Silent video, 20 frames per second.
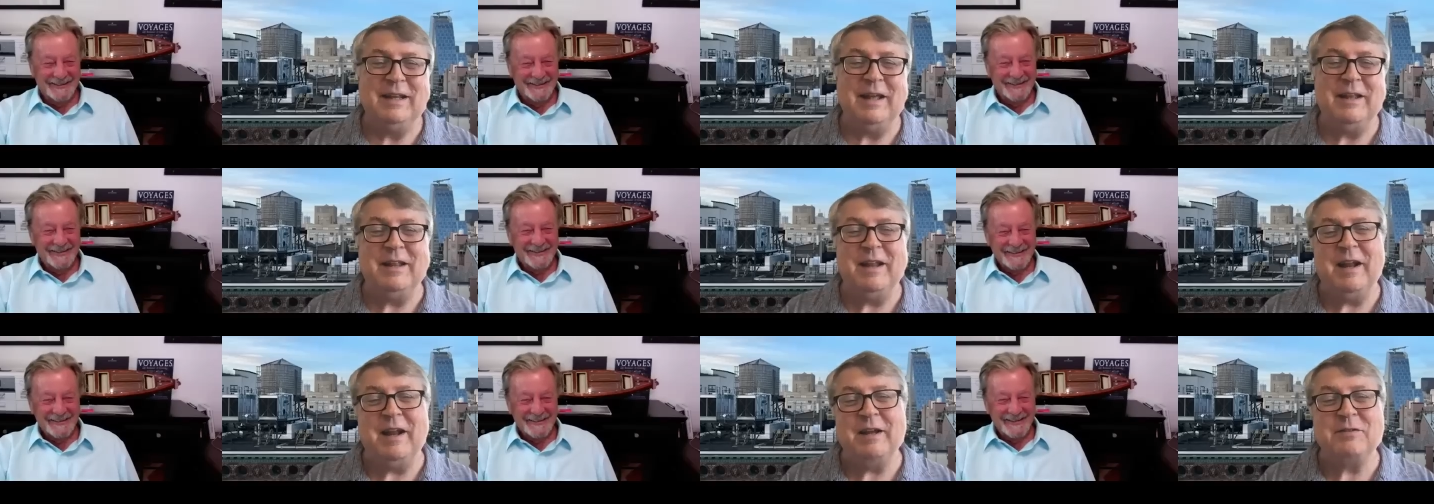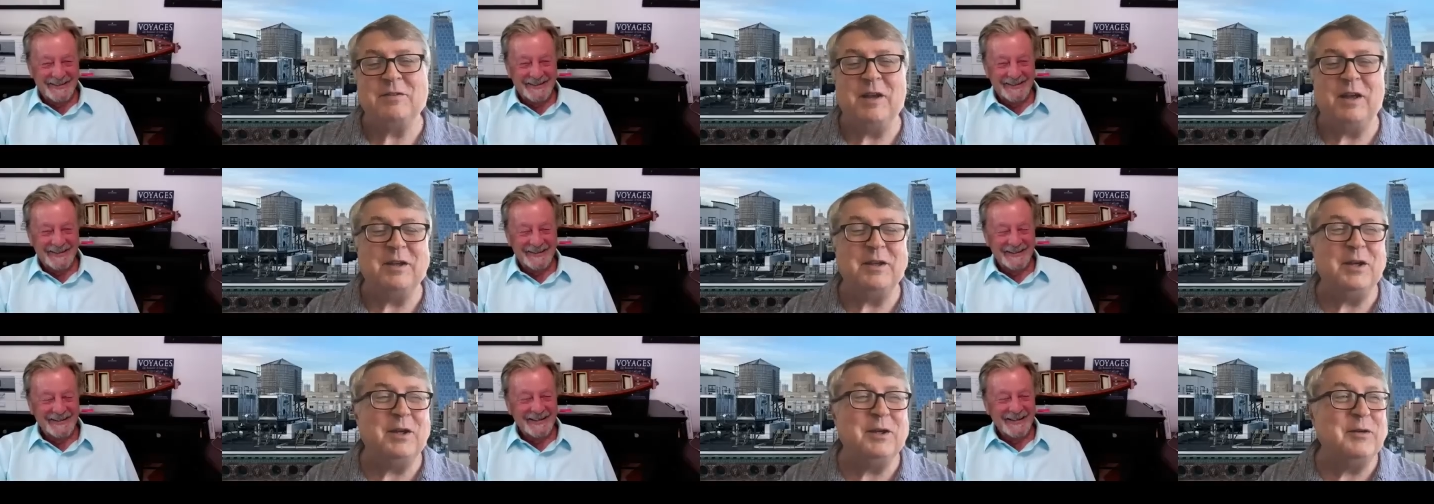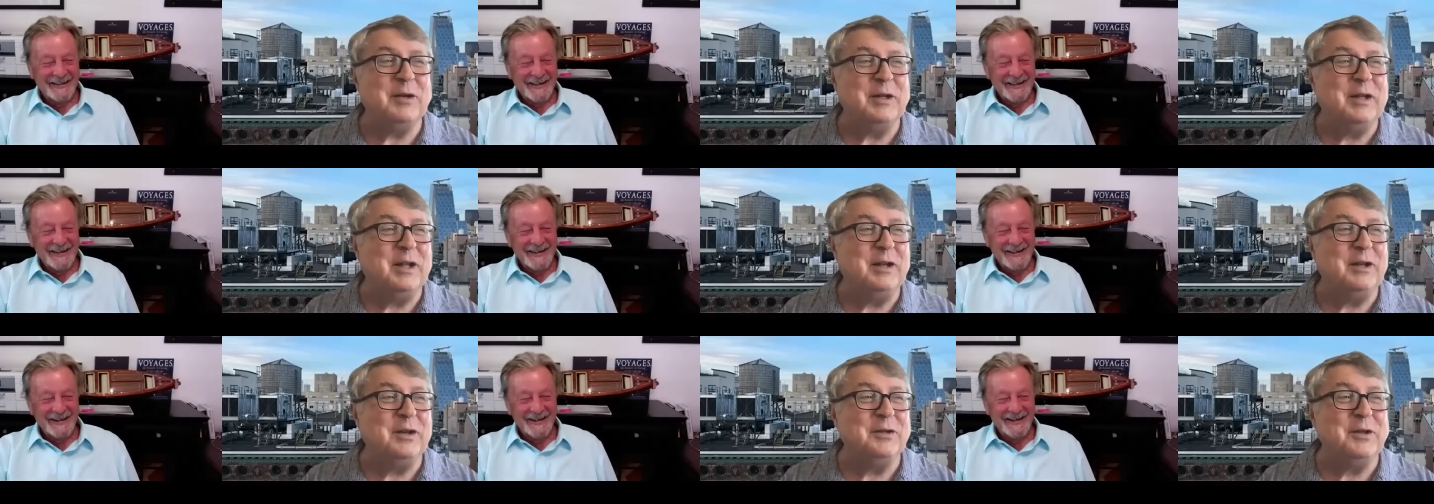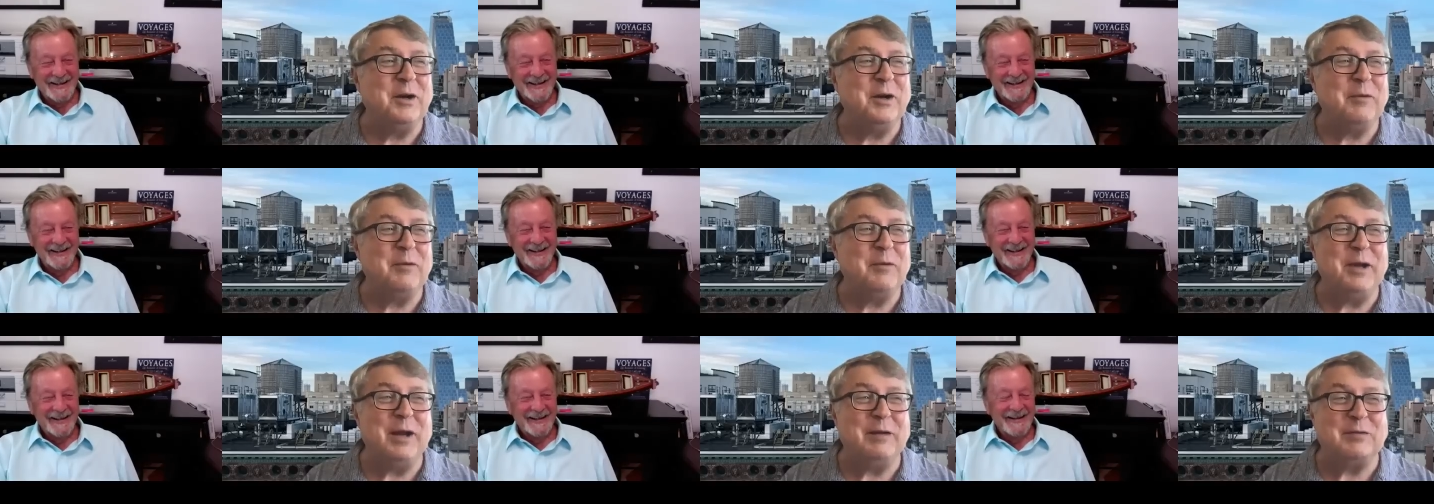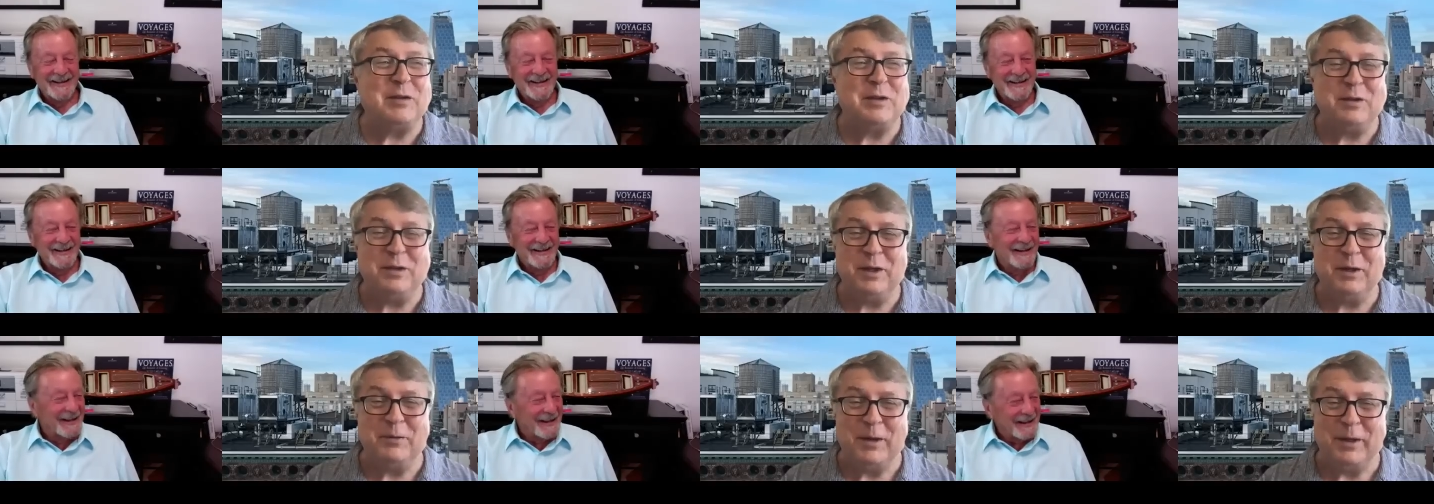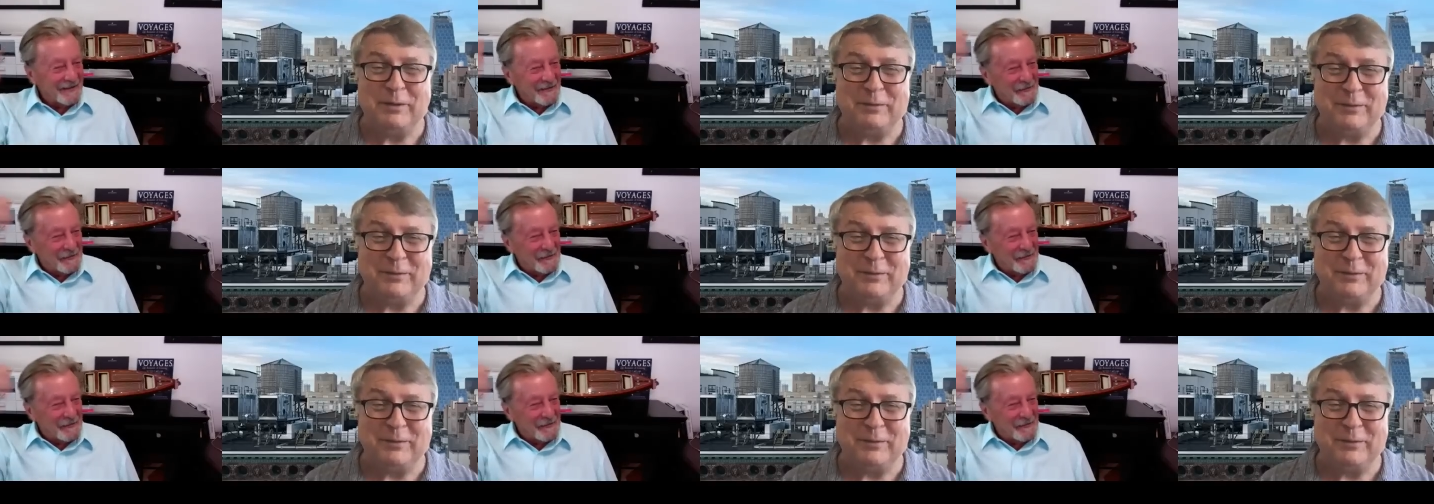Speaker 1: and, then I'll tell you, and then you'll know what you have to deal with,